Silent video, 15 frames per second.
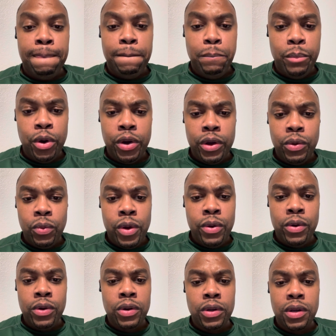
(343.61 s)
But we
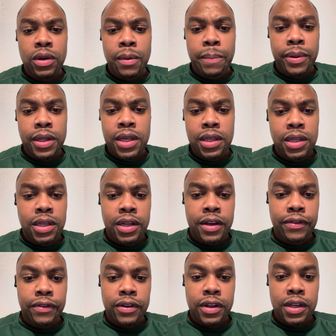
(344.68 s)
were completely
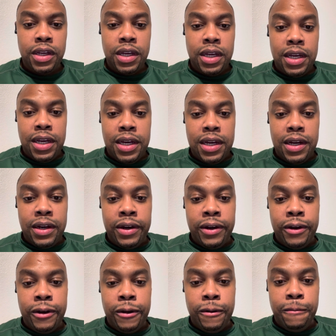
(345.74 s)
different.
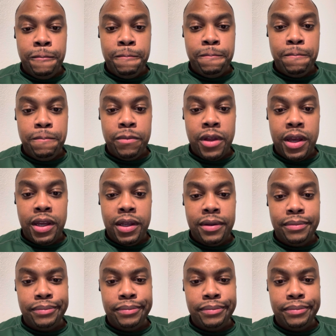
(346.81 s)
Like